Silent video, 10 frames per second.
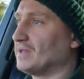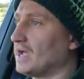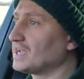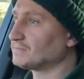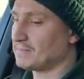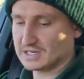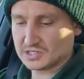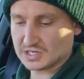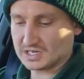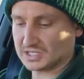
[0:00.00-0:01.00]
As
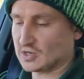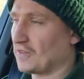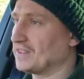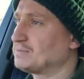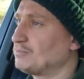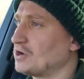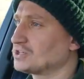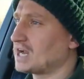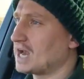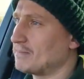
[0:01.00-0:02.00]
mentioned, it's got this
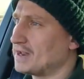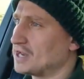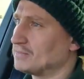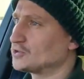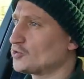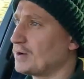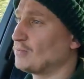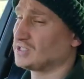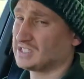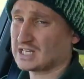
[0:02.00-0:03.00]
brushed aluminium
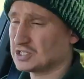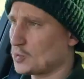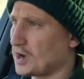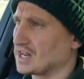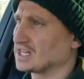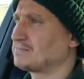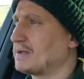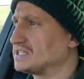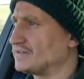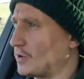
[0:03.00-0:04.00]
trim, which is actually quite an
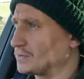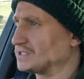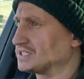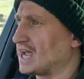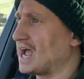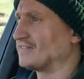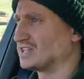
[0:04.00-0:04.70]
expensive option to have.